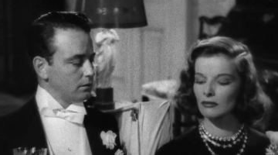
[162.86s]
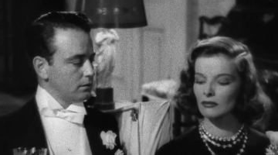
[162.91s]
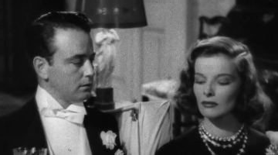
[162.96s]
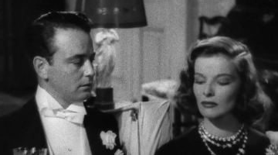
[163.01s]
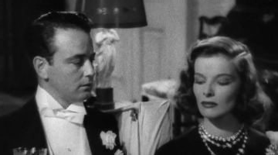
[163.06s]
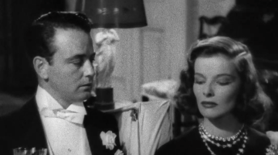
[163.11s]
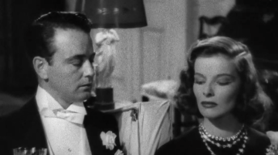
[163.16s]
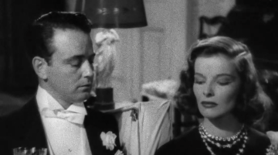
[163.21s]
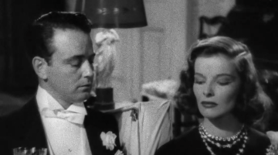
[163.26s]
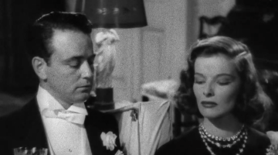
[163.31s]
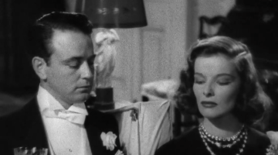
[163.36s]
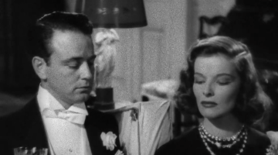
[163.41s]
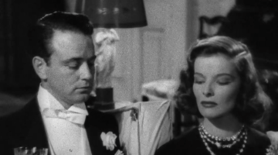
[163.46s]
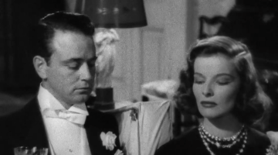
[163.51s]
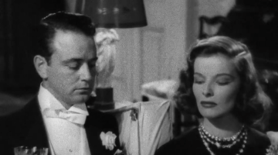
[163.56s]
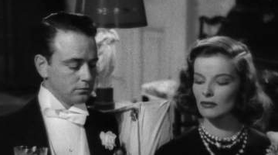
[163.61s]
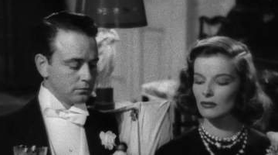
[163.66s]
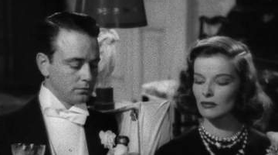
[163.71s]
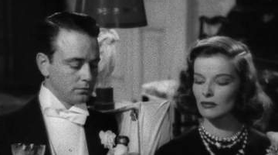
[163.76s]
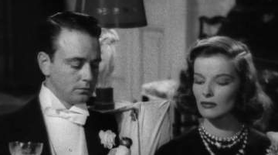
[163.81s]

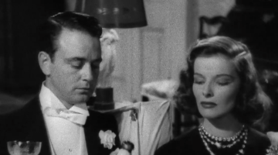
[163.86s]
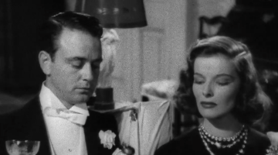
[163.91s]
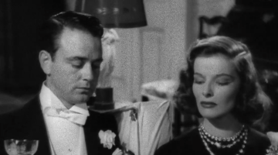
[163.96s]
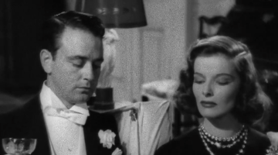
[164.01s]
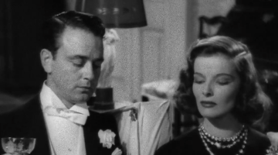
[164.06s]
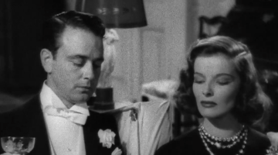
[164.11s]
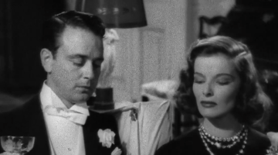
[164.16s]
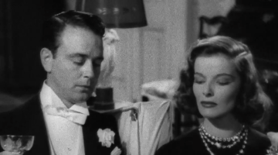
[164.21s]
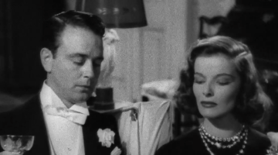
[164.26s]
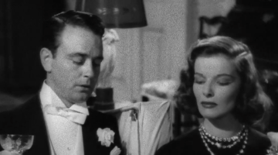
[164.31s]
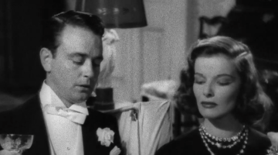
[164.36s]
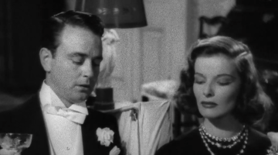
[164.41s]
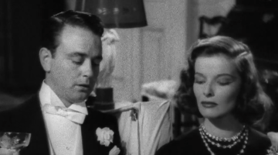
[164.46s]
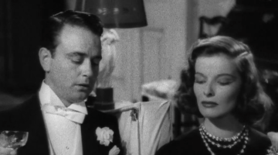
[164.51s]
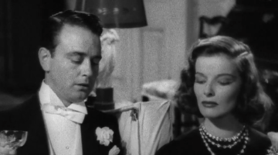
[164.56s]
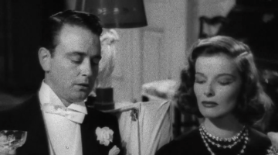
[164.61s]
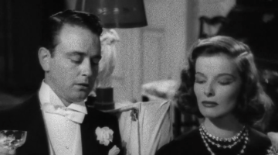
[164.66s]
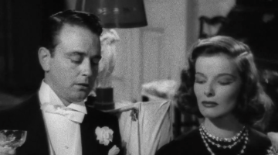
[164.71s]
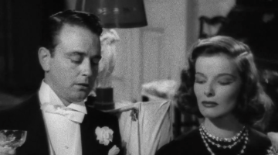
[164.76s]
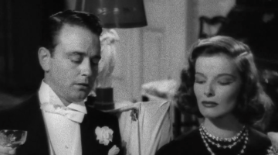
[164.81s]

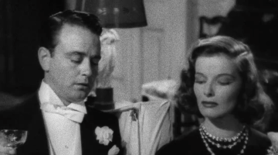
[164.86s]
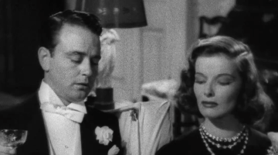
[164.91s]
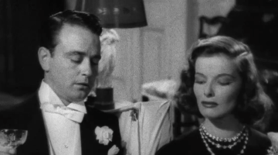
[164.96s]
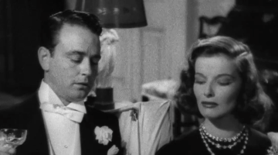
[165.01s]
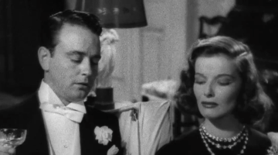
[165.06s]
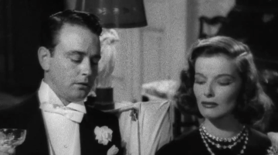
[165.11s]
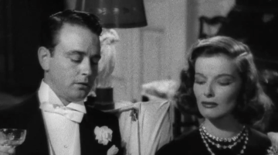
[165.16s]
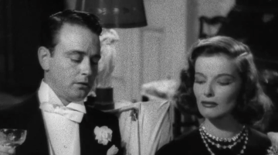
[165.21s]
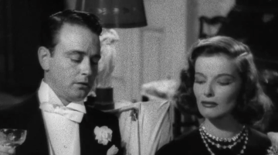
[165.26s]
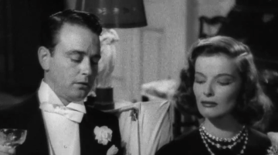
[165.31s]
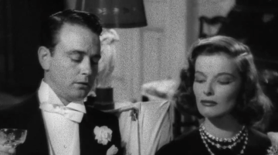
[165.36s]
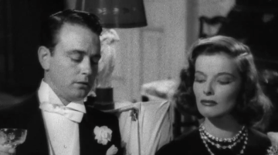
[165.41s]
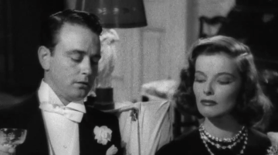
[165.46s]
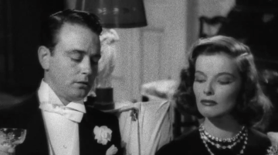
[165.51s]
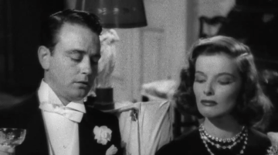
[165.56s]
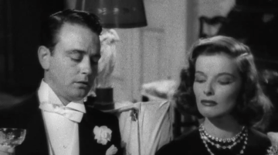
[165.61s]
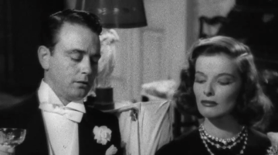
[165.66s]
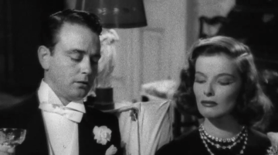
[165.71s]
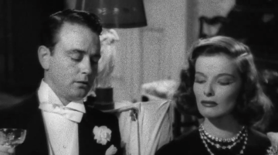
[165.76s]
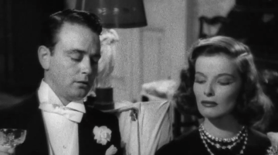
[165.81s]

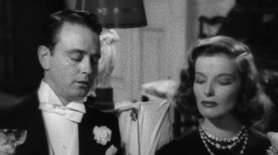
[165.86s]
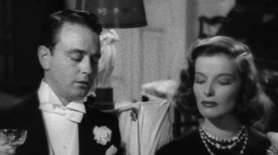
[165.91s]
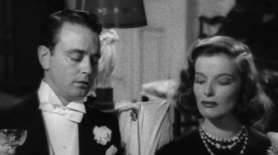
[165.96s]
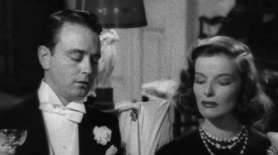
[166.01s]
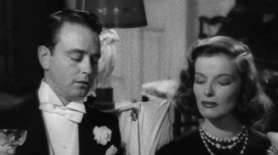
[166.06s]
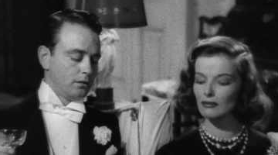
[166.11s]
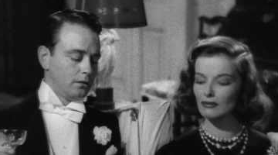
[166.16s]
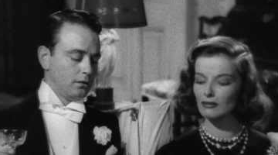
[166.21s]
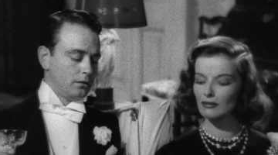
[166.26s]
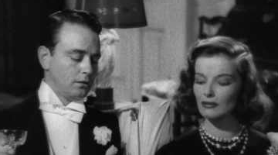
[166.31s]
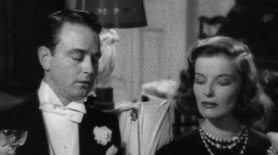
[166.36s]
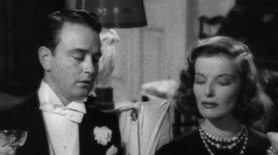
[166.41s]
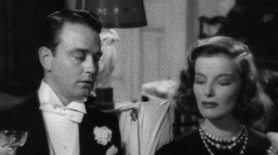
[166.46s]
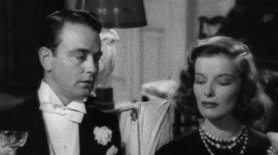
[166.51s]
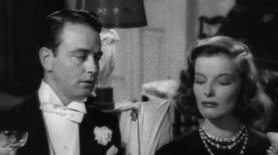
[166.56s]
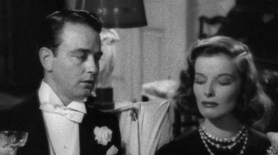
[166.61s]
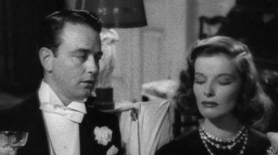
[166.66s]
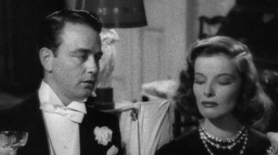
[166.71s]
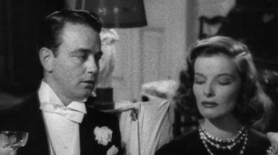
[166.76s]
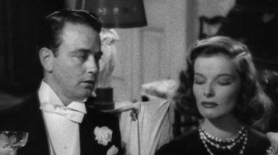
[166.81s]

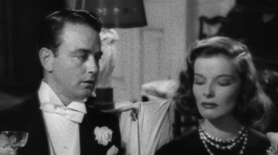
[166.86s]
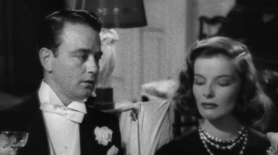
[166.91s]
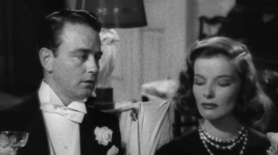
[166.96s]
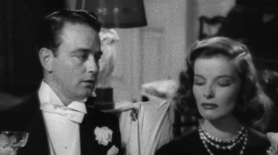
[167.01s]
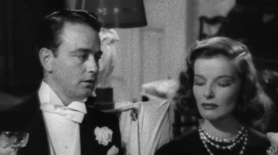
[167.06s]
Nothing is said.